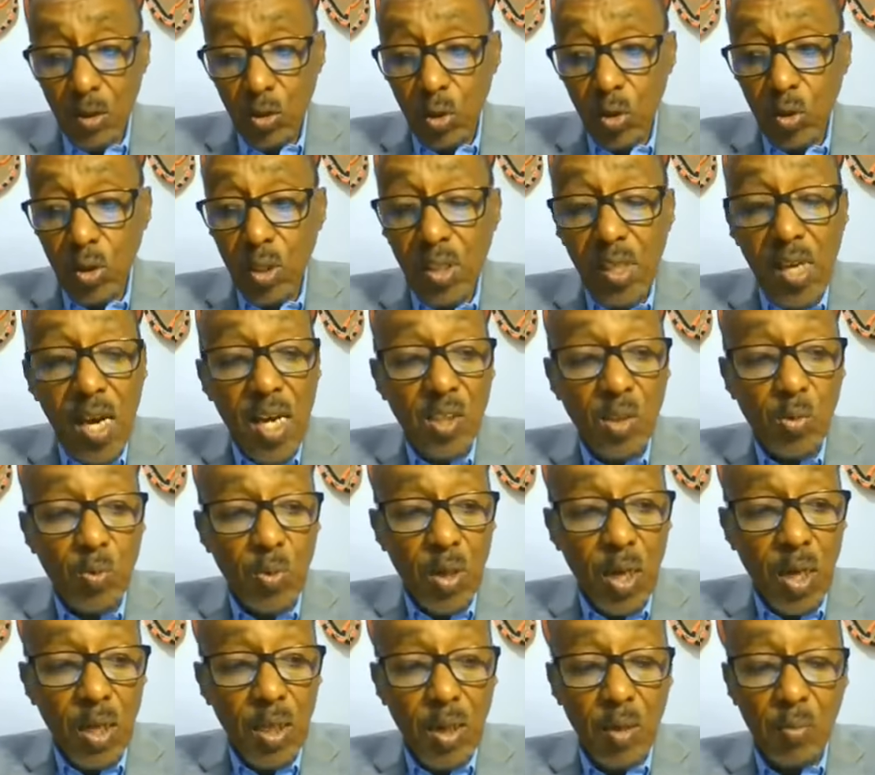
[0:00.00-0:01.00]
So the
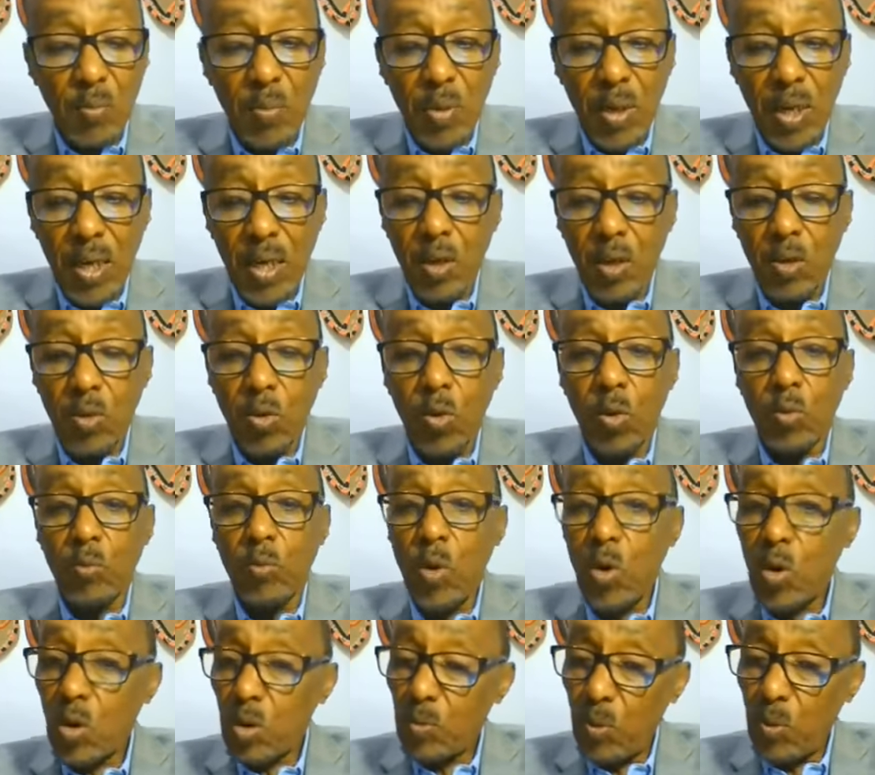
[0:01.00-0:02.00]
diaspora can play a
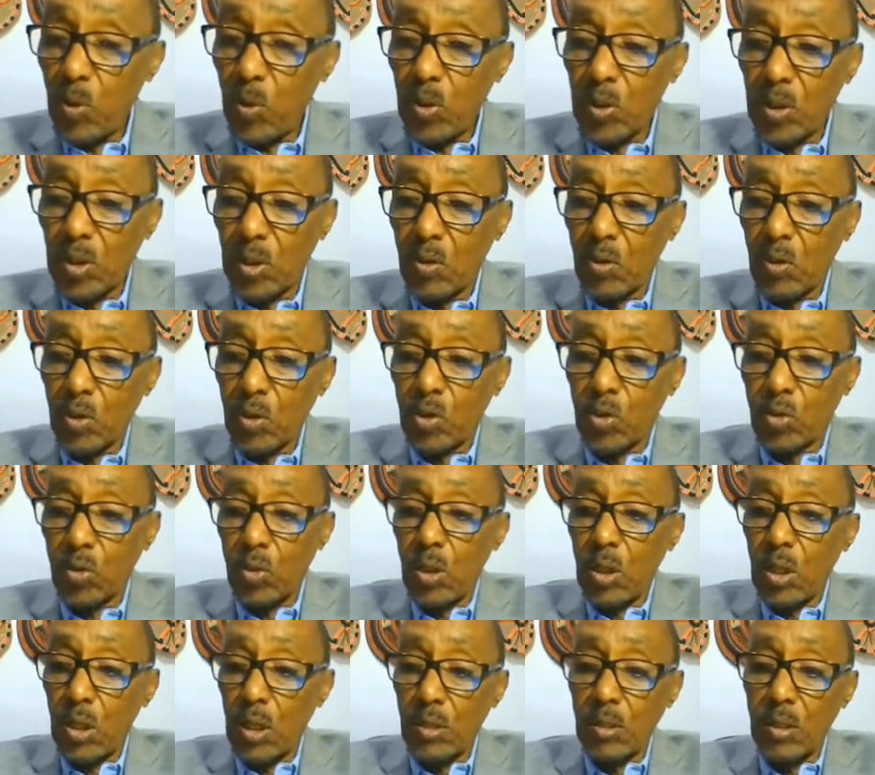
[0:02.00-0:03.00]
role. More important
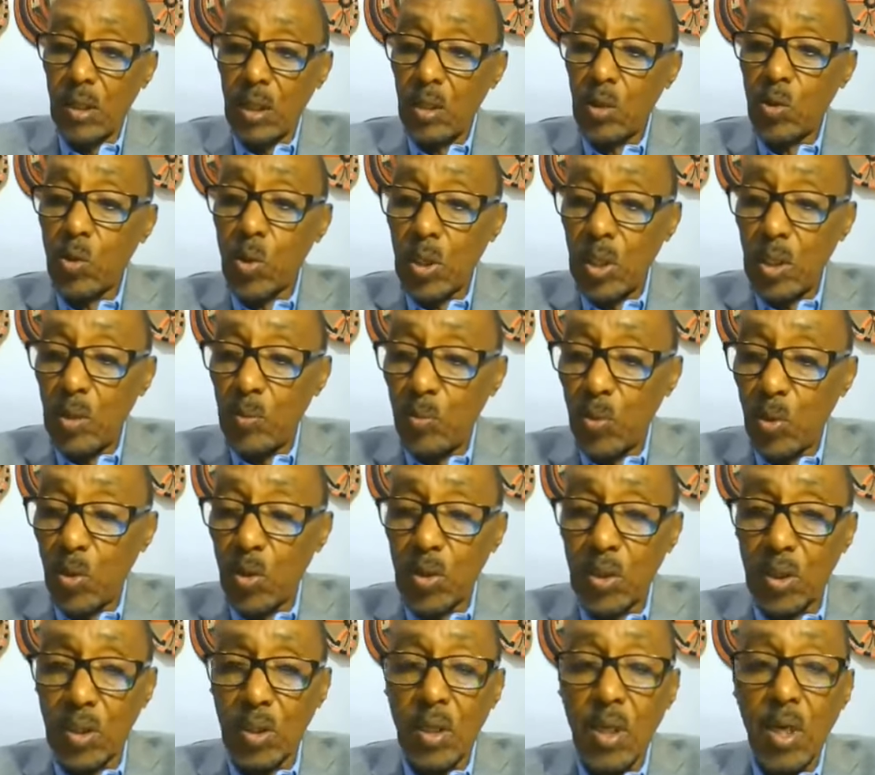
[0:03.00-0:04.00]
also, and equally
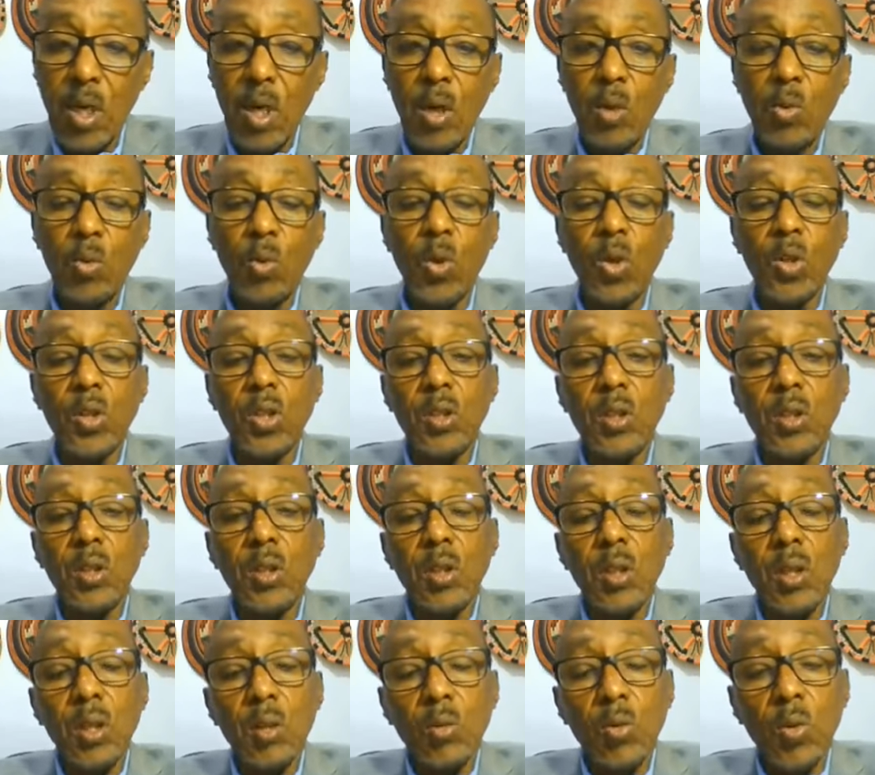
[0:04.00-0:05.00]
important, was
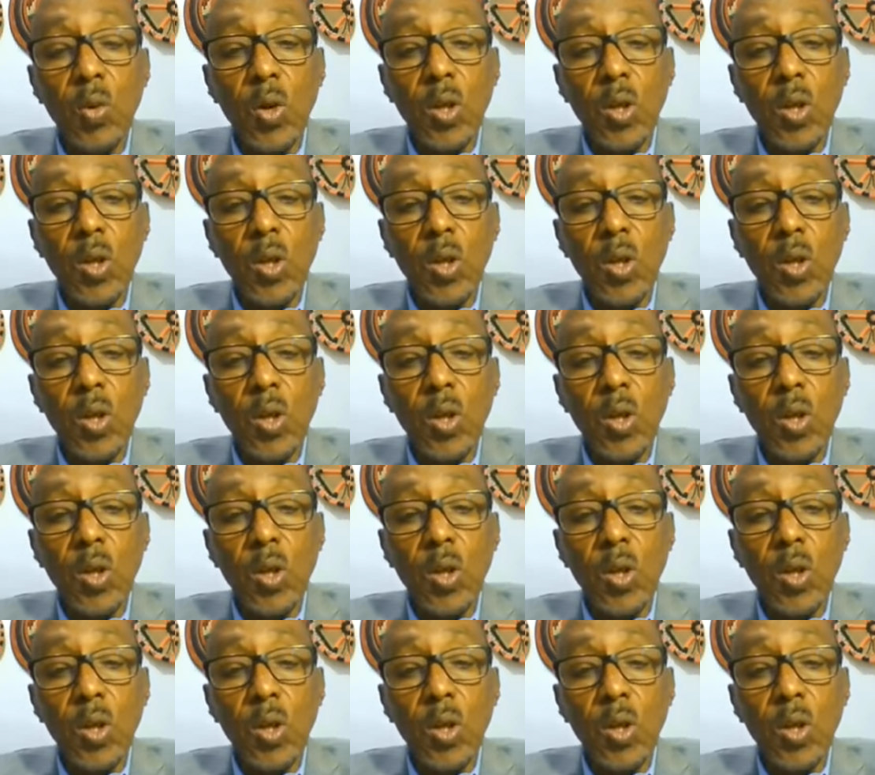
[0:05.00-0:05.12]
